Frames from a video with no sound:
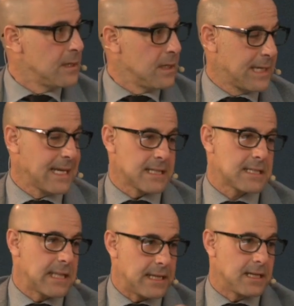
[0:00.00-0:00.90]
Again, a
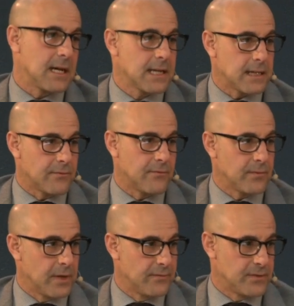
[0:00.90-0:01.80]
steady diet of,
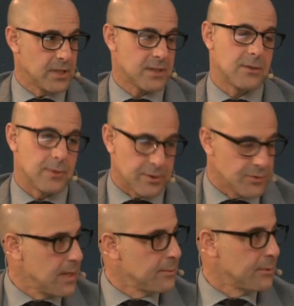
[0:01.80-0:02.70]
of just doing
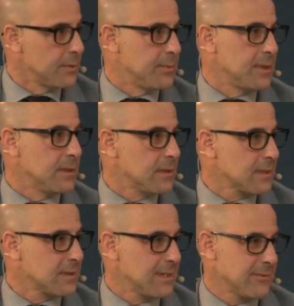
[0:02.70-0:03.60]
drama would be
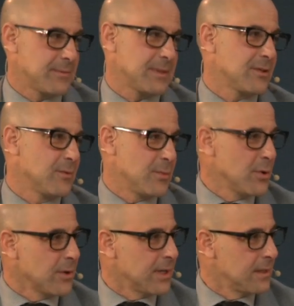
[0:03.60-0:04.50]
that would be so
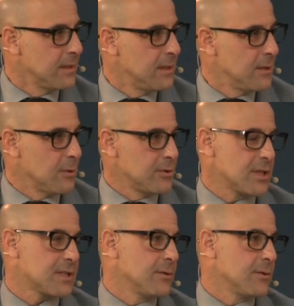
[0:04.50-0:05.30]
boring, or just